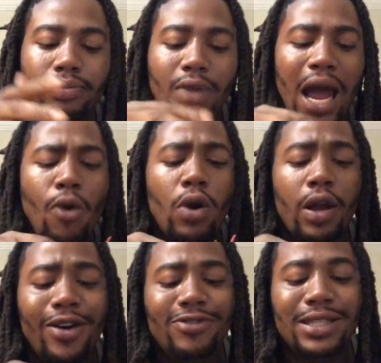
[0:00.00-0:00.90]
I would
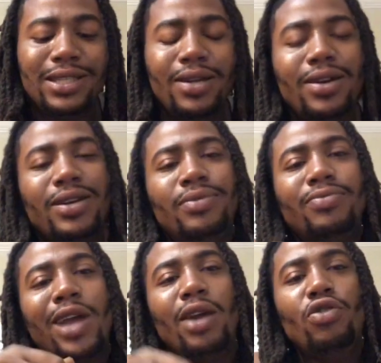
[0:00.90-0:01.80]
love to sit here
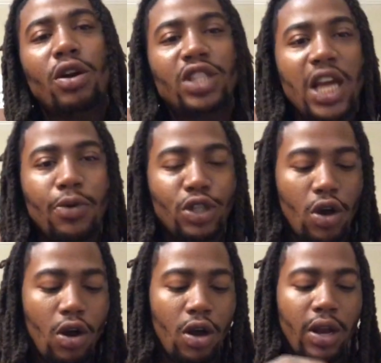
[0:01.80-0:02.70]
and, you know, chat with
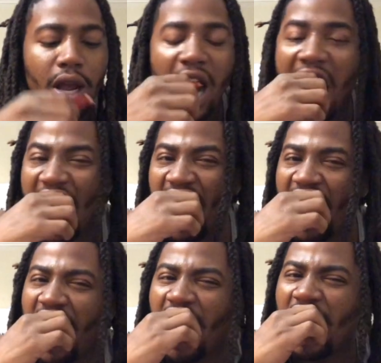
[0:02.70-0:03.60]
y'all all day,
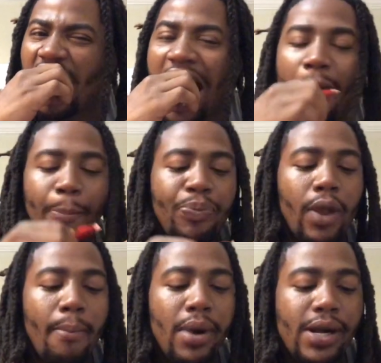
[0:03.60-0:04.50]

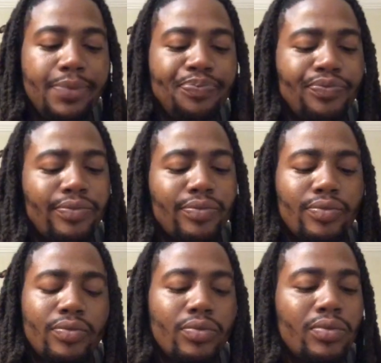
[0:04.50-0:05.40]
but
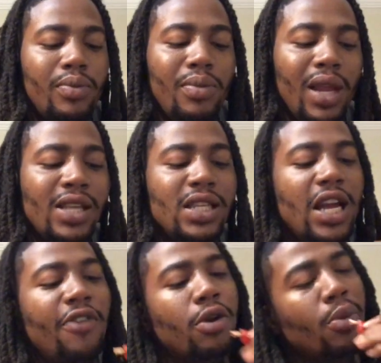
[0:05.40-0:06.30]
it's
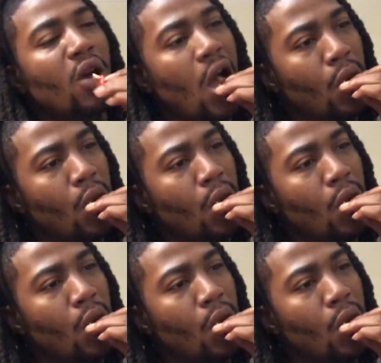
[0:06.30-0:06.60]
inevitable.